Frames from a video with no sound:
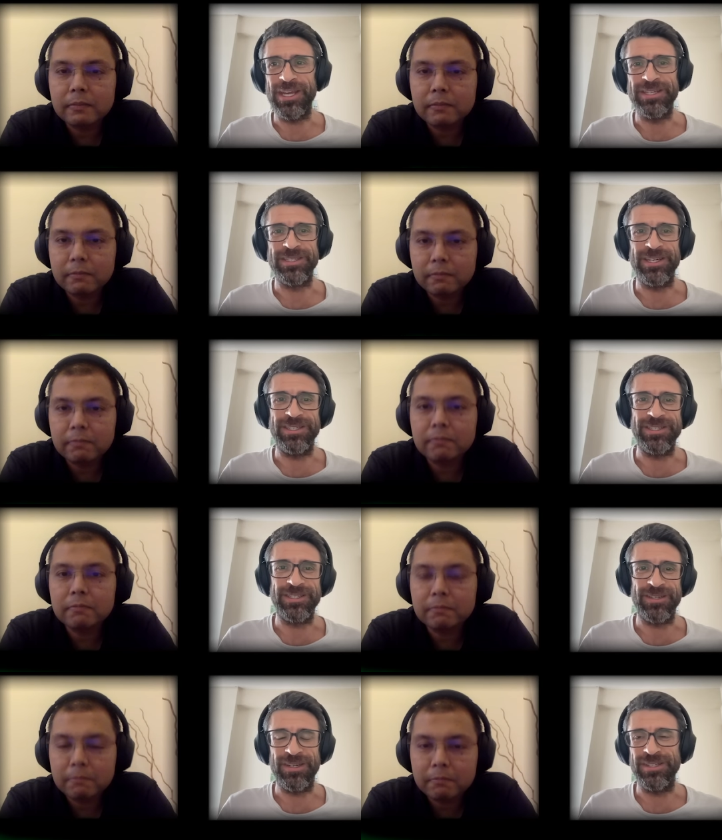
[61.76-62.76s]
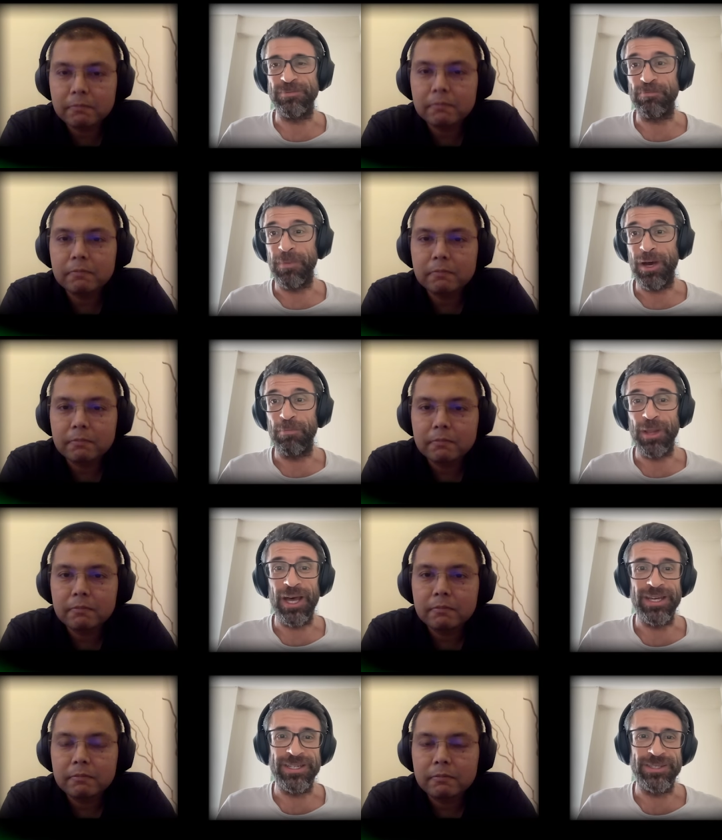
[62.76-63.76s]
Speaker 1: data science is
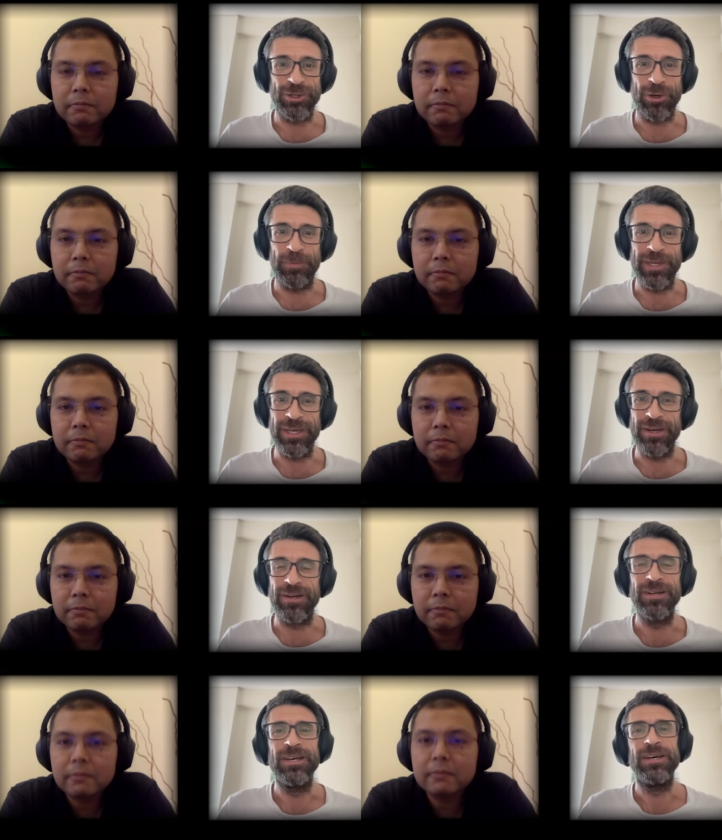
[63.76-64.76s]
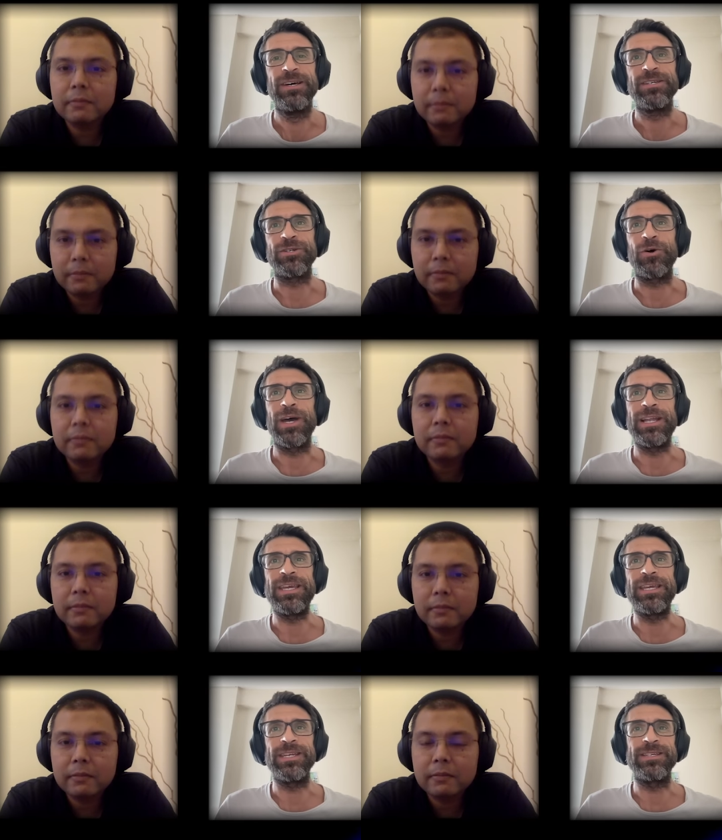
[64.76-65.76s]
applied in Tokopedia. So I
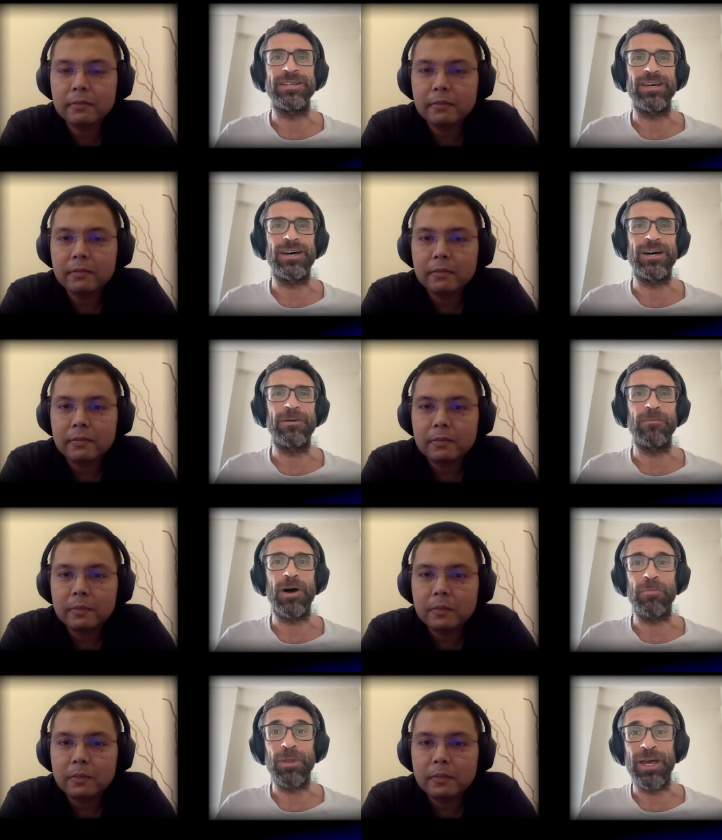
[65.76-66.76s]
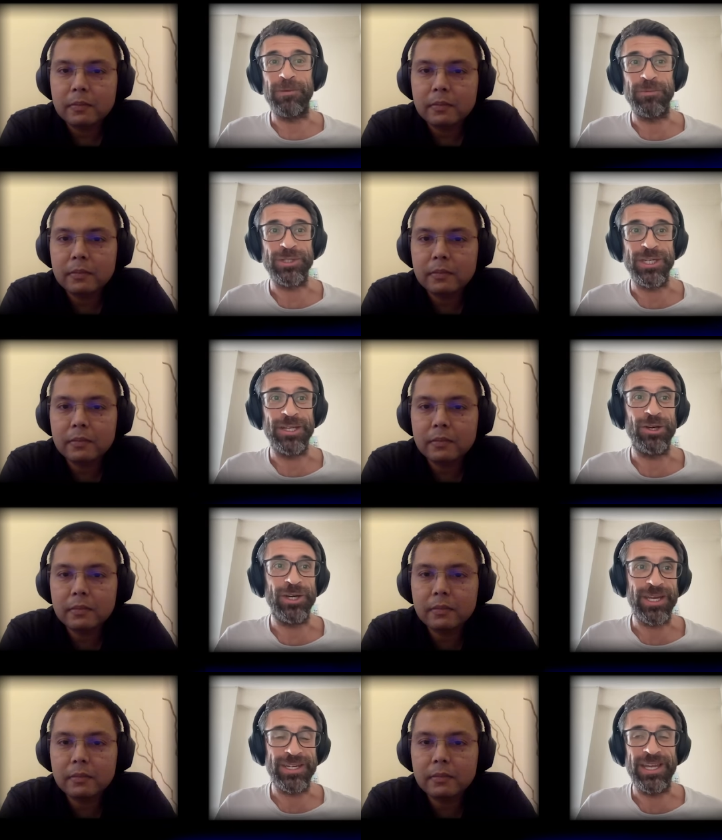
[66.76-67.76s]
lead um, applying machine
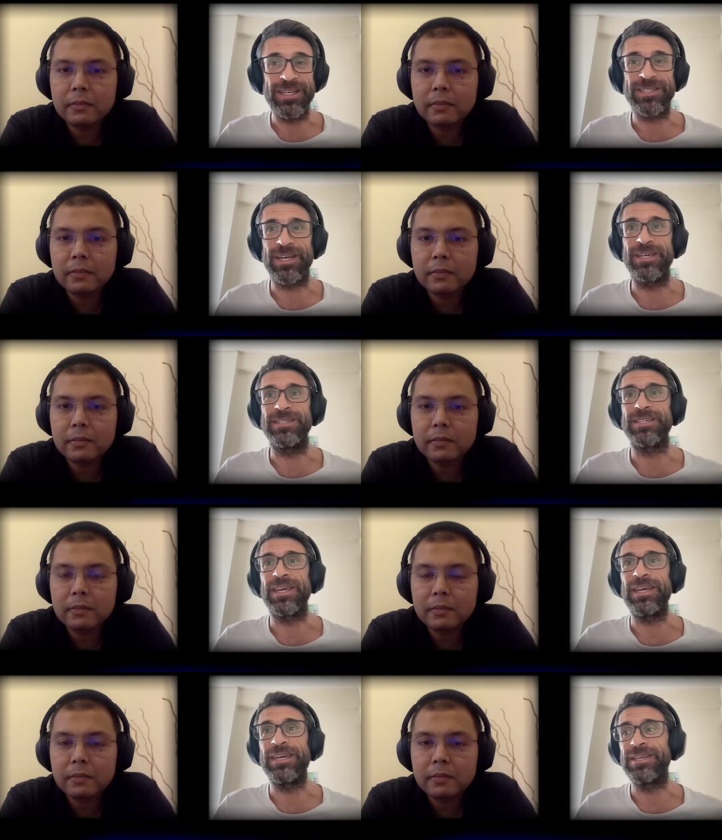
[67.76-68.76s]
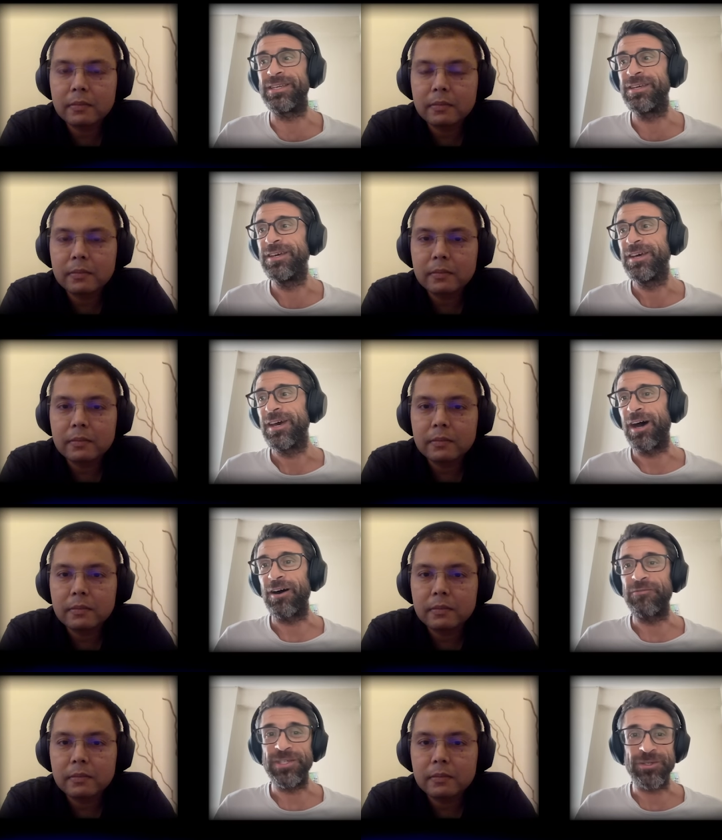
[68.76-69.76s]
learning and data science in
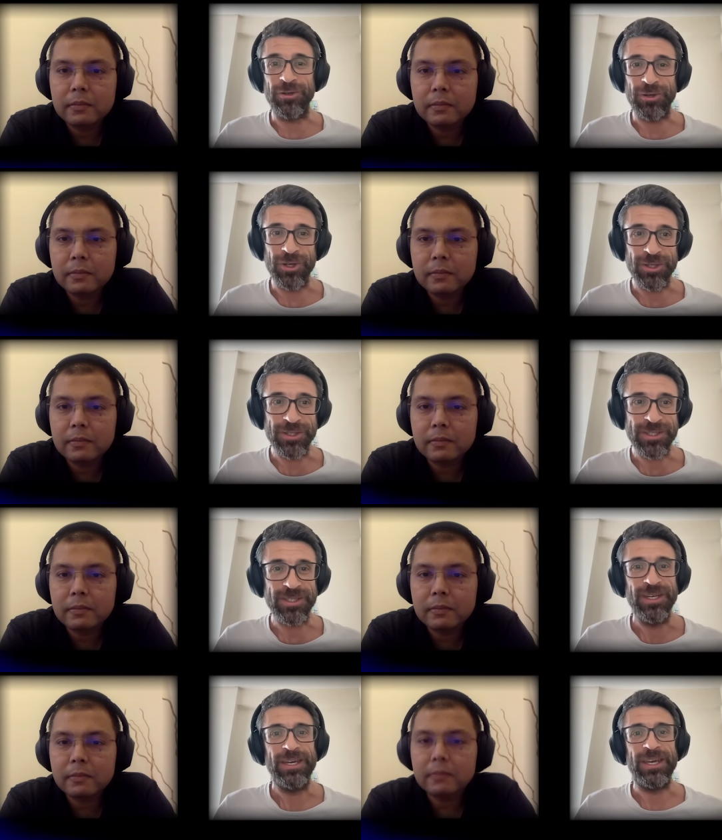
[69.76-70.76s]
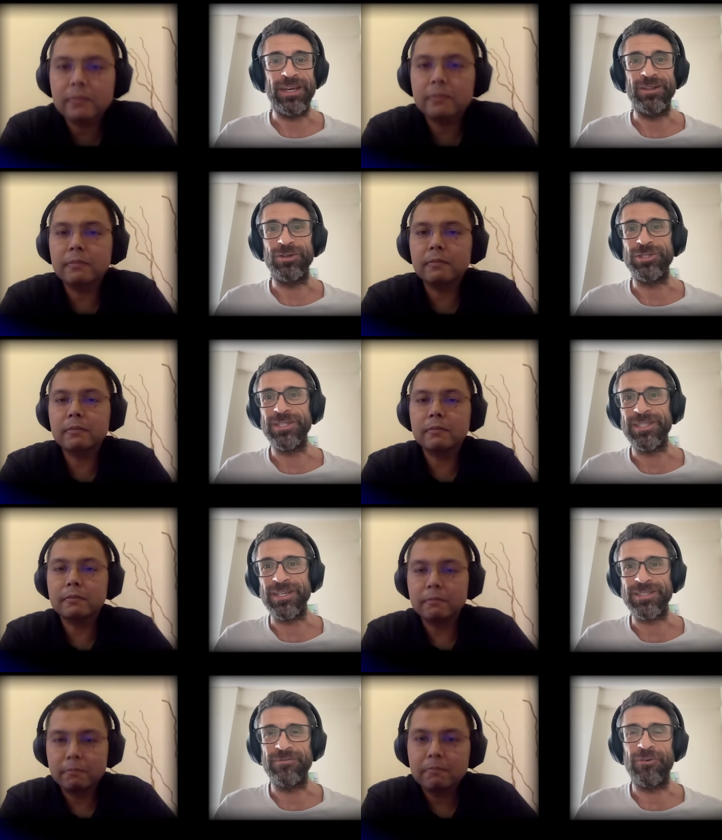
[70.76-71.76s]
uh, physical goods, in
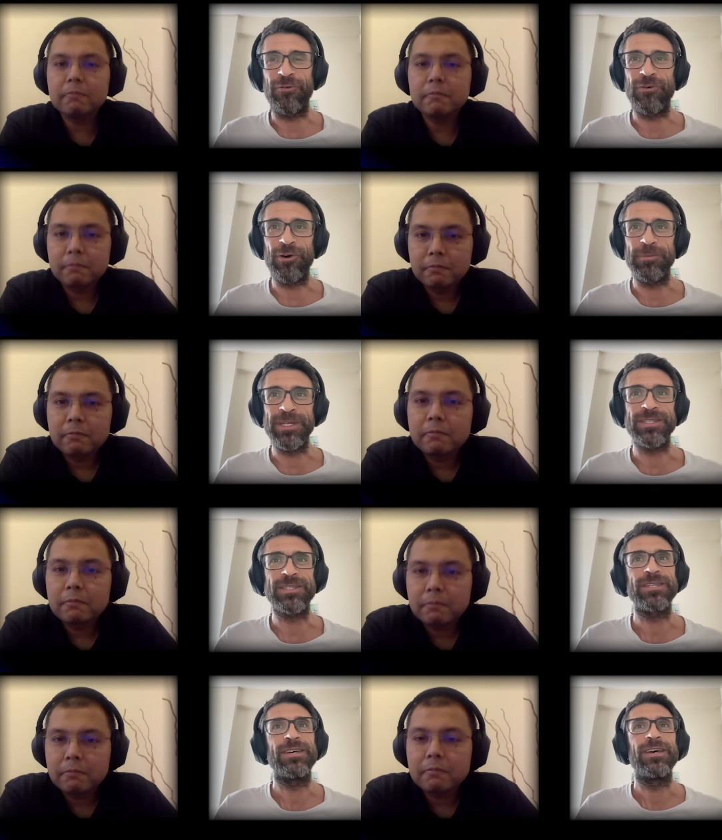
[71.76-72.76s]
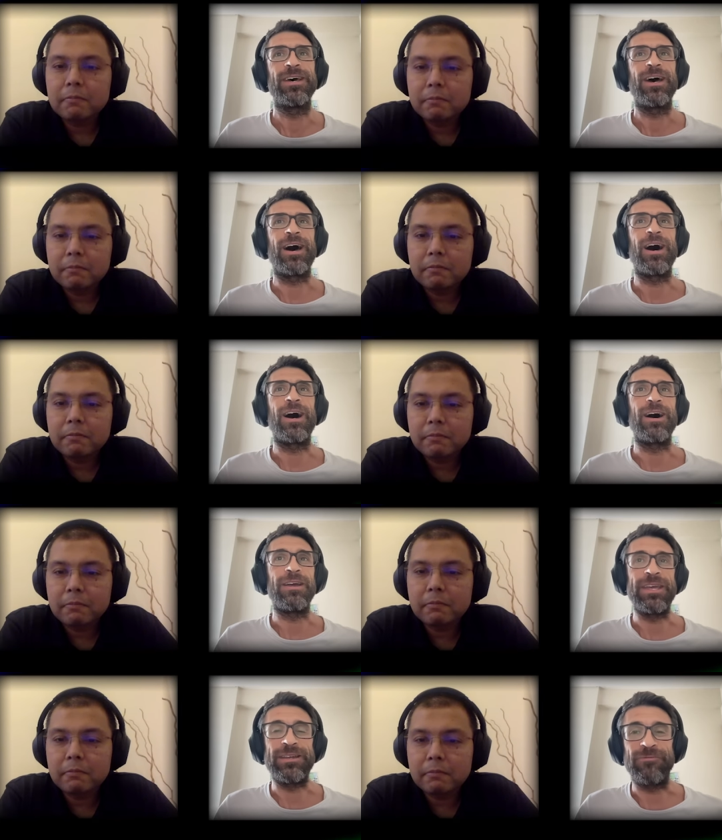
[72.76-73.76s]
logistics and fulfillment,
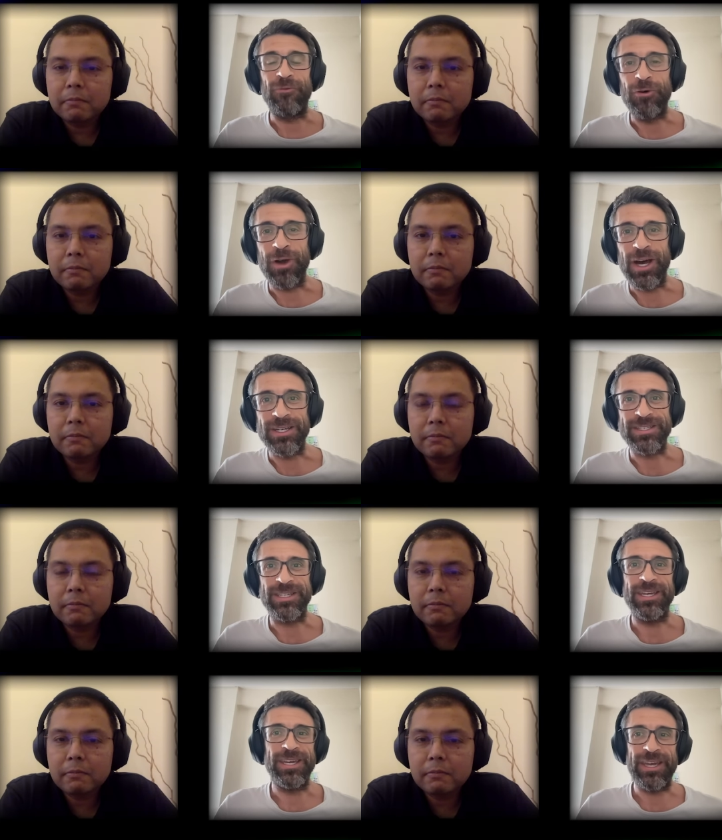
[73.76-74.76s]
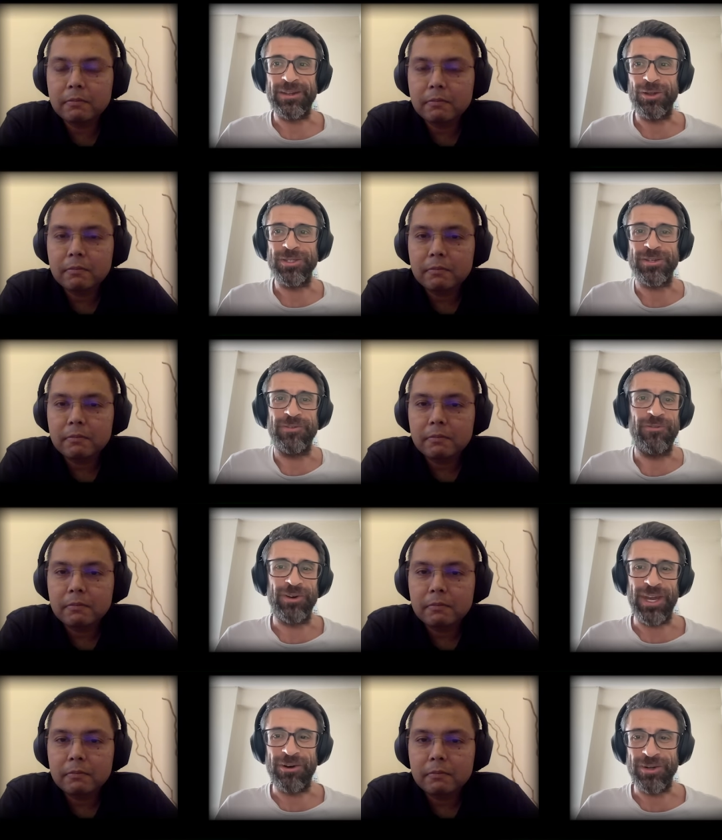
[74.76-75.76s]
uh, in forecasting, and lots of
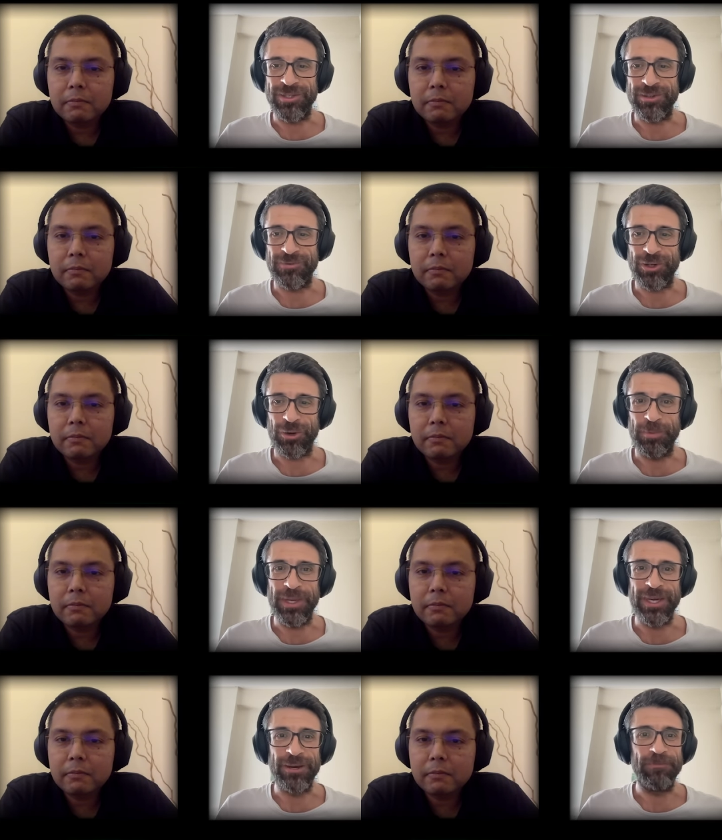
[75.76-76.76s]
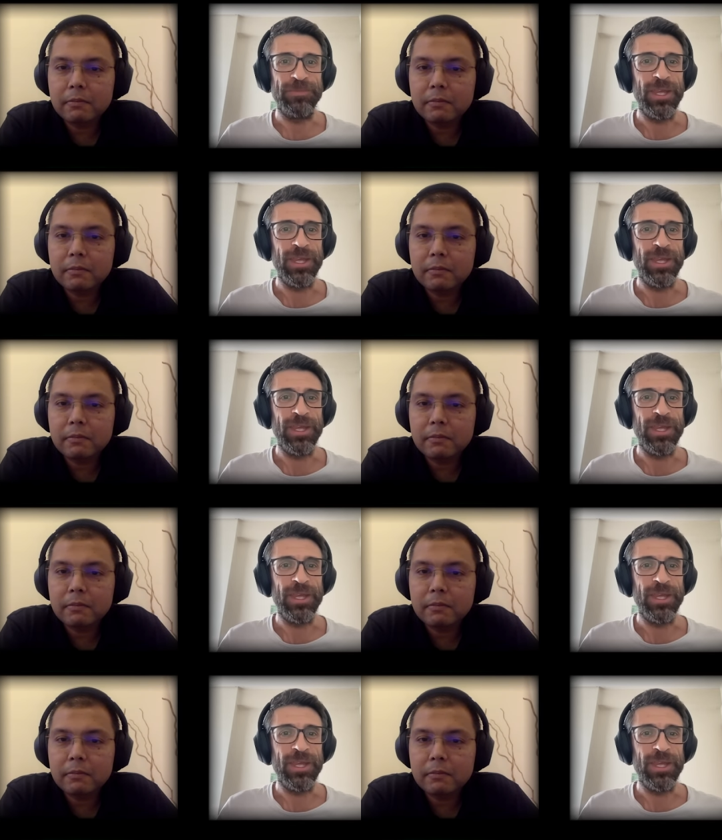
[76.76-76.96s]
different areas of Tokopedia.